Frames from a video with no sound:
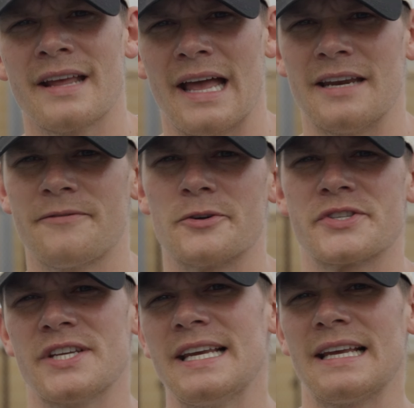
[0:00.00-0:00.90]
And if you're
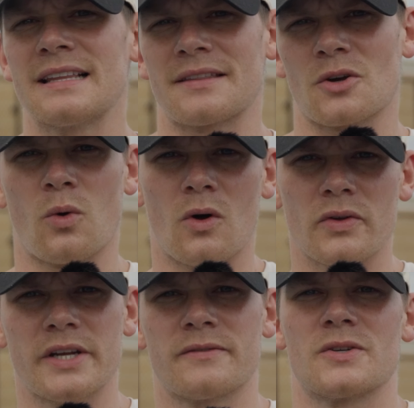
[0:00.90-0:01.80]
seeing that the
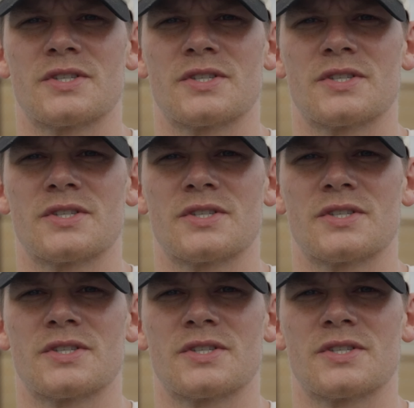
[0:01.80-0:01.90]
quality of those